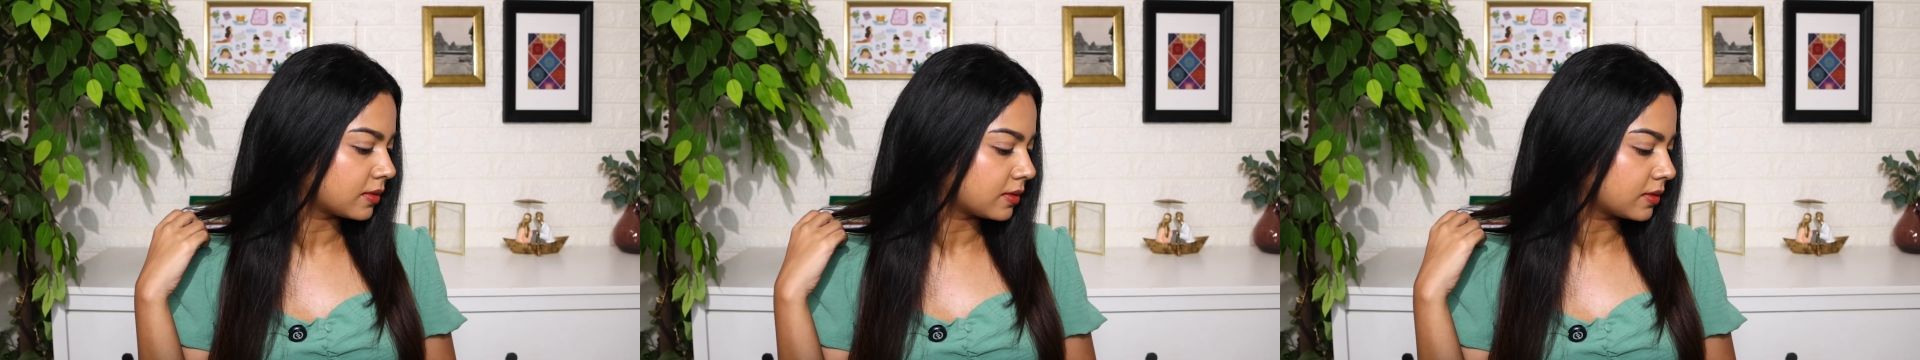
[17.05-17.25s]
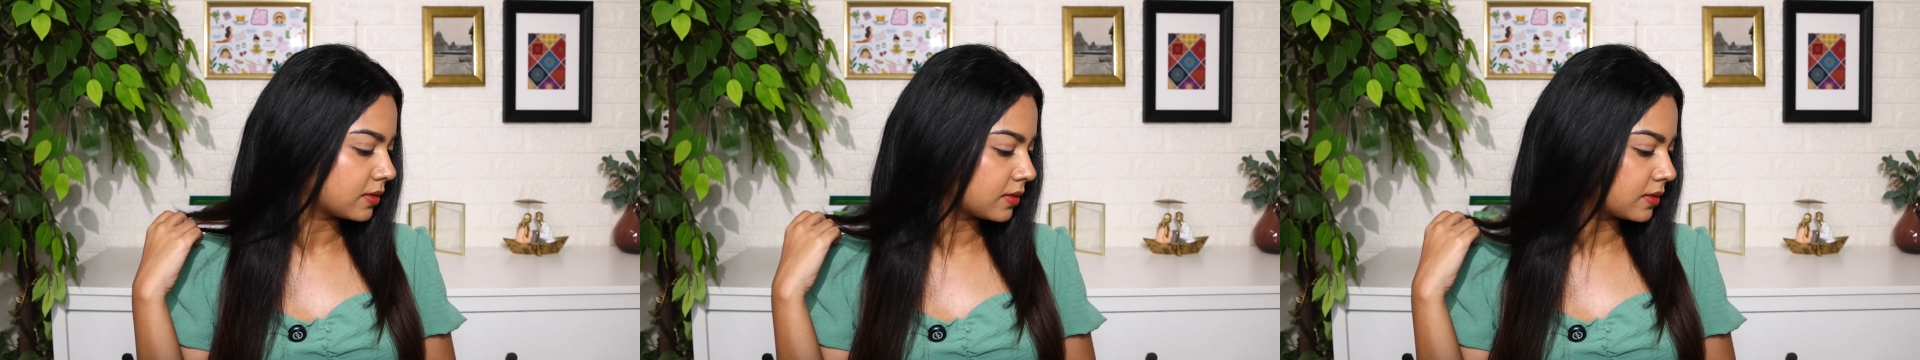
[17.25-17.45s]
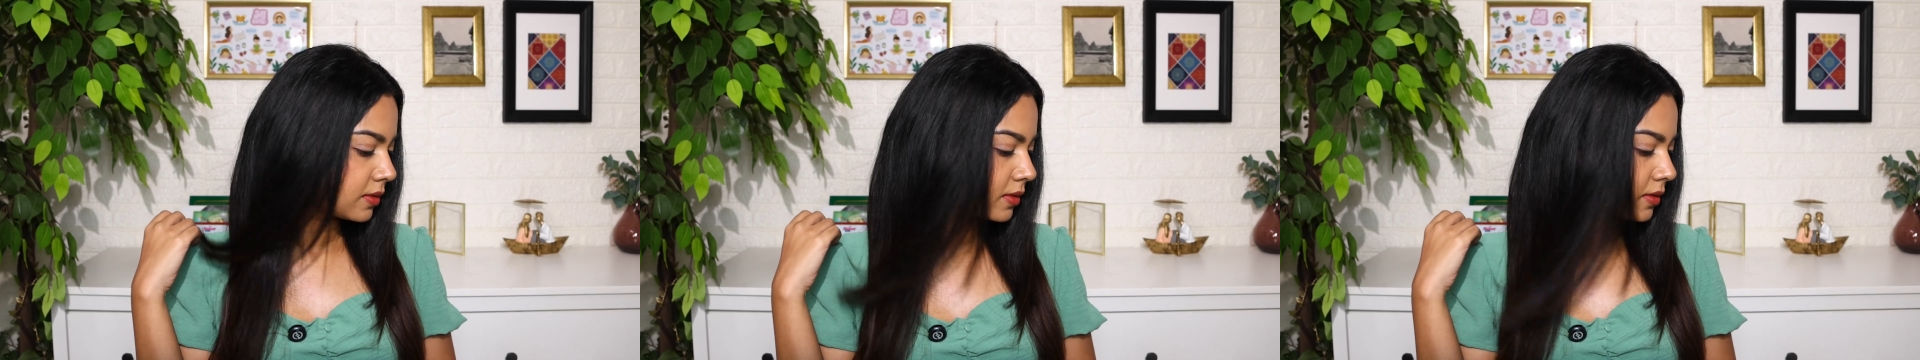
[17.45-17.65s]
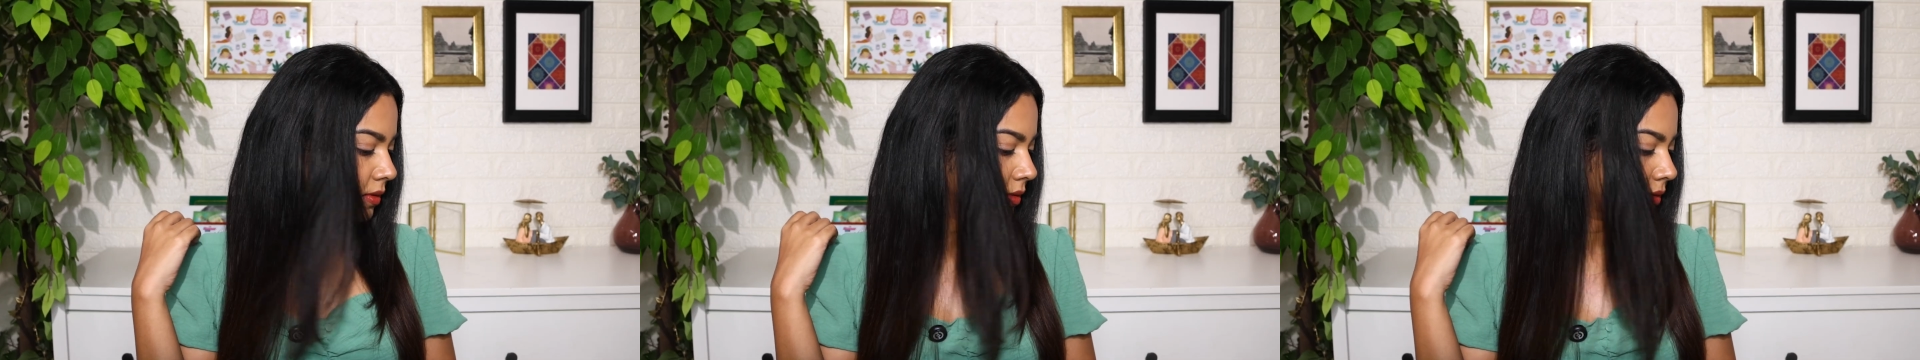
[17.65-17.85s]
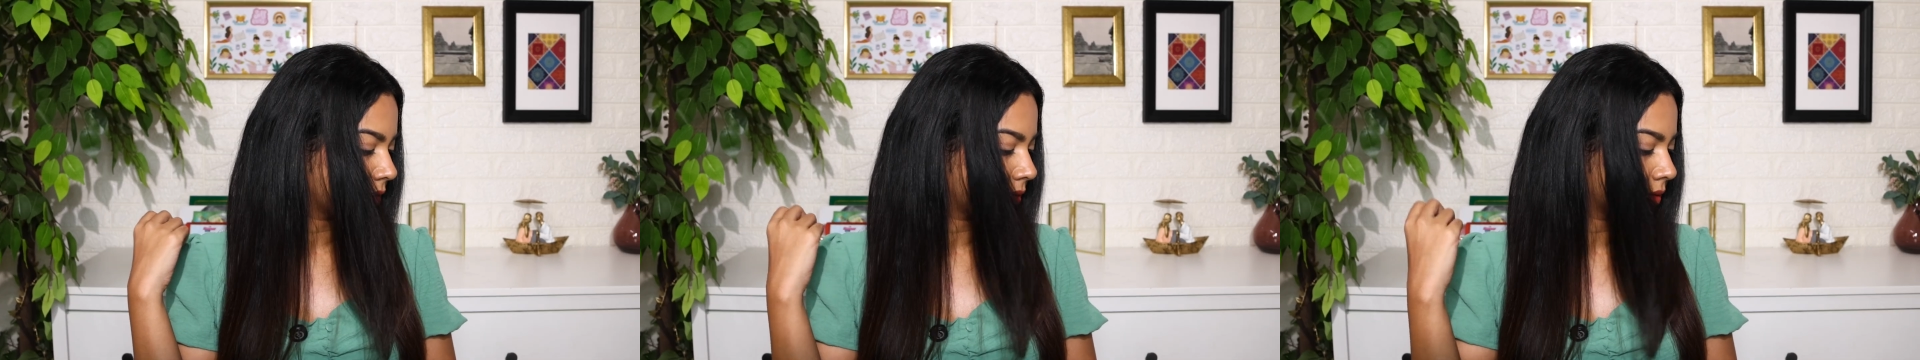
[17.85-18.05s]
this is a
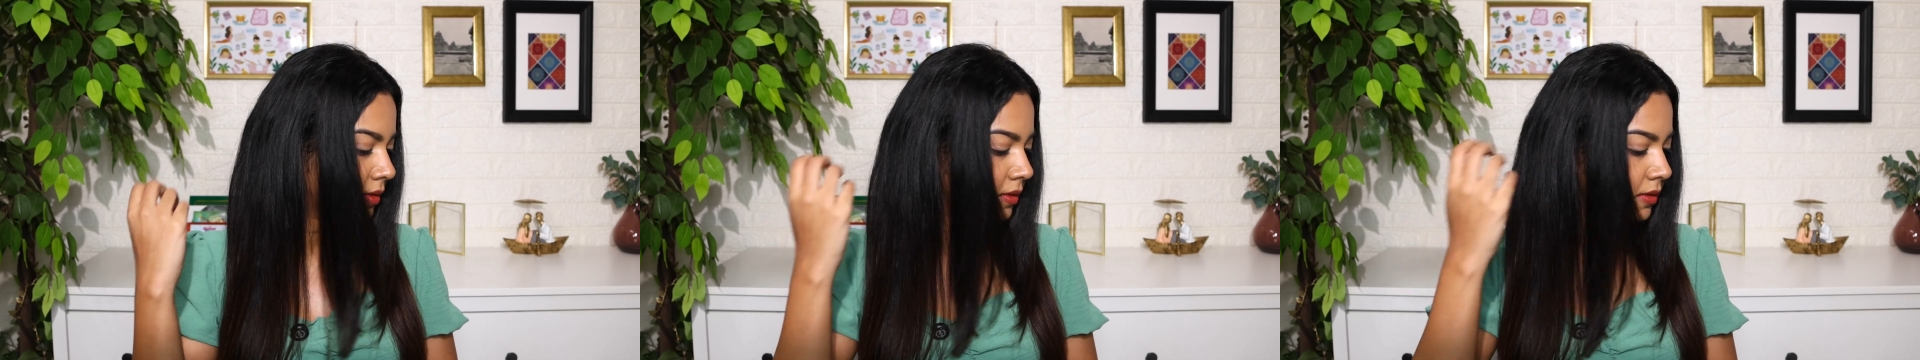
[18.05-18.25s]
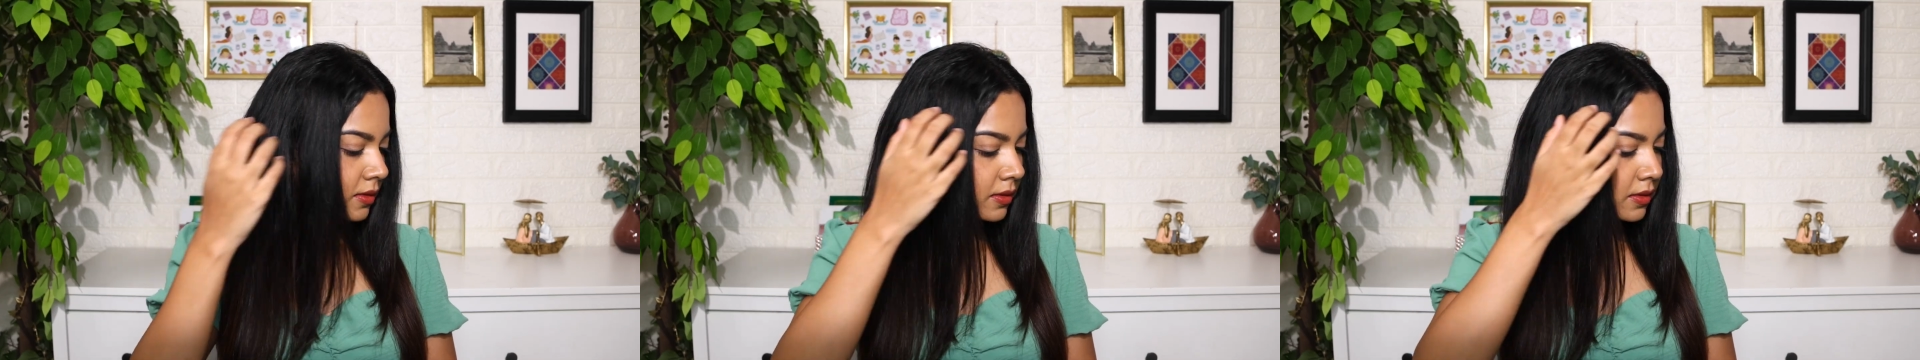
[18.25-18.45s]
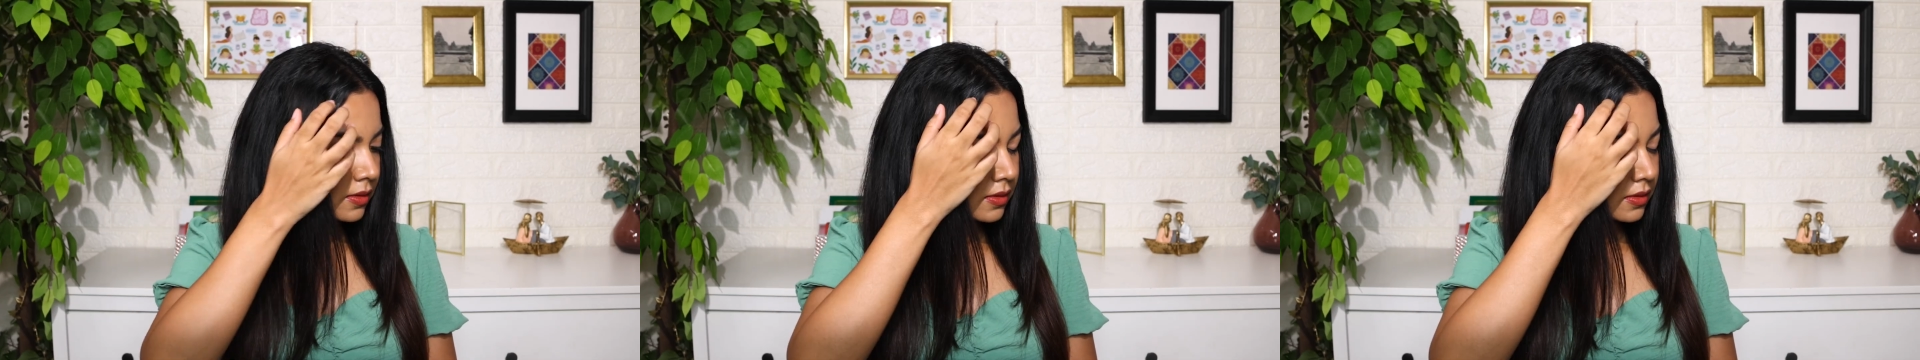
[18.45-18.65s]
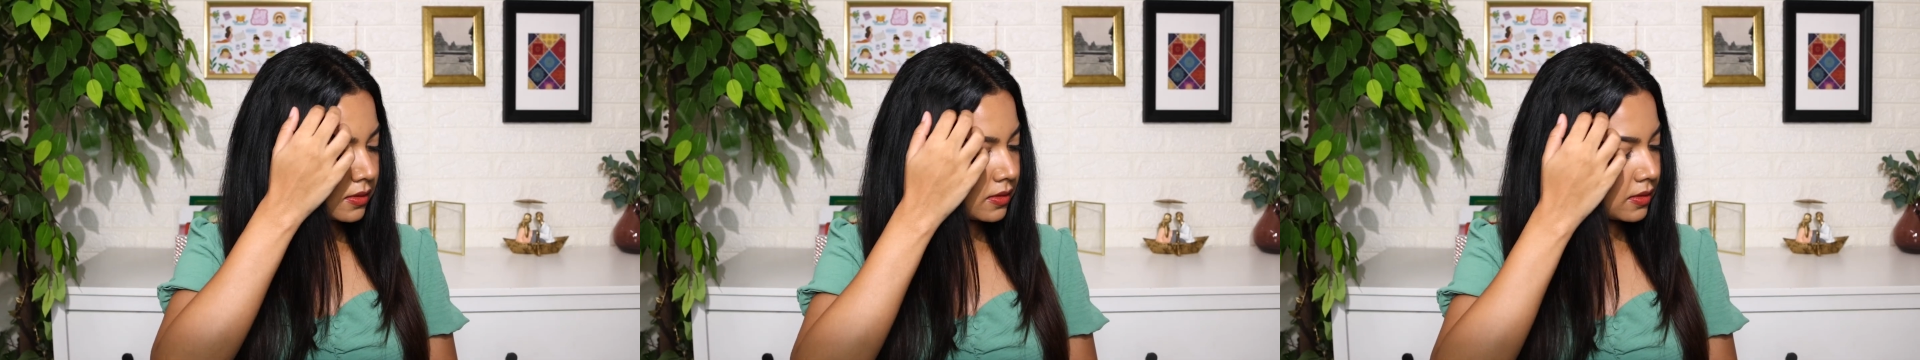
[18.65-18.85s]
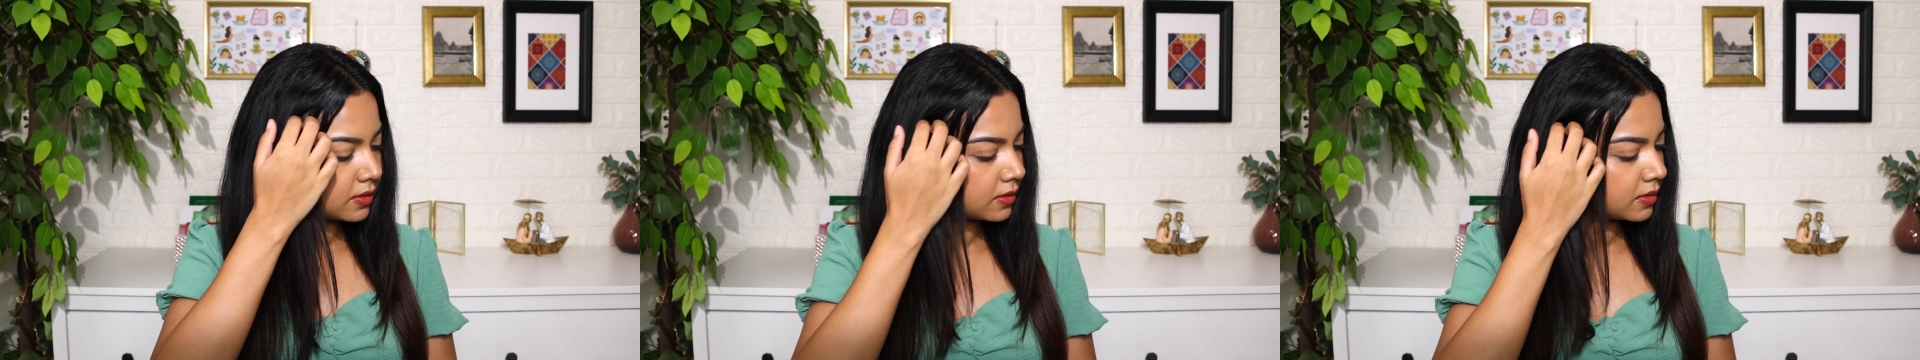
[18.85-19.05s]
tutorial on how
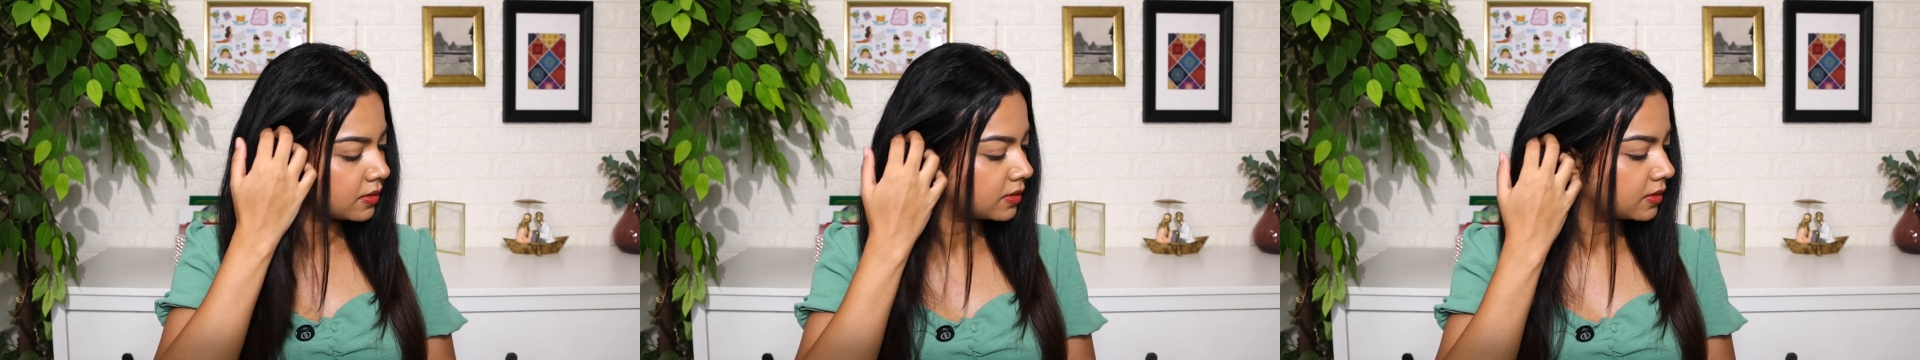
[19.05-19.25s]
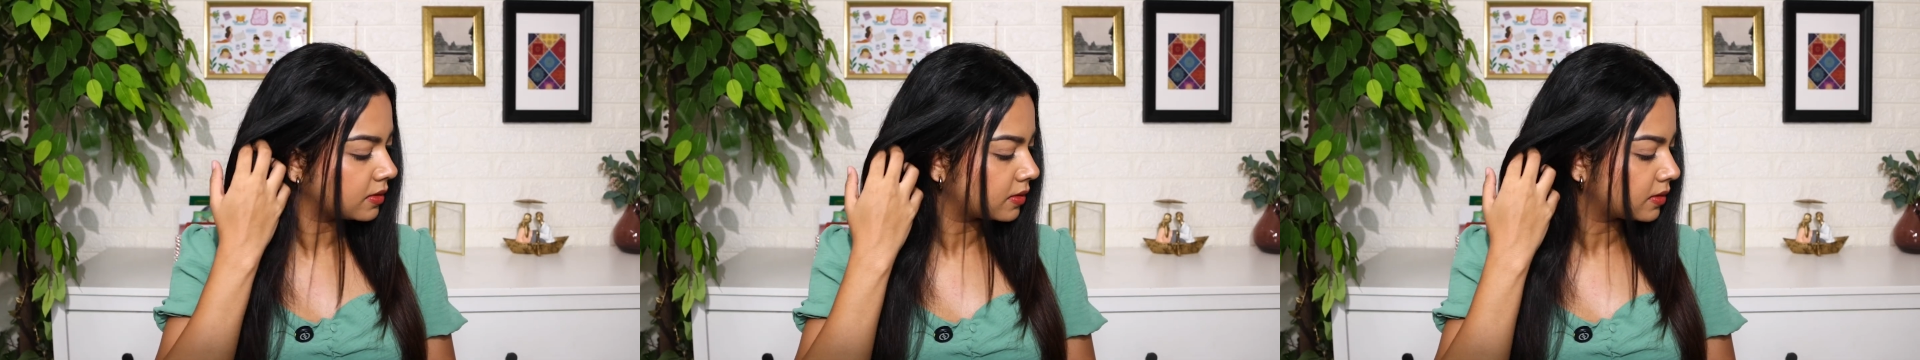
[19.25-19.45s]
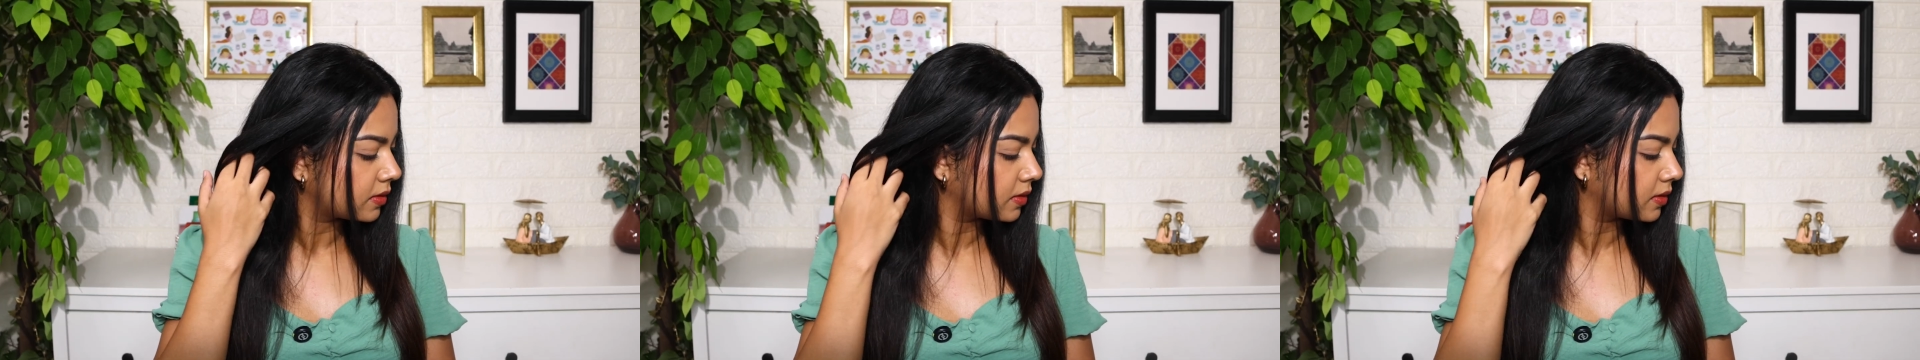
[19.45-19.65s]
you can tame that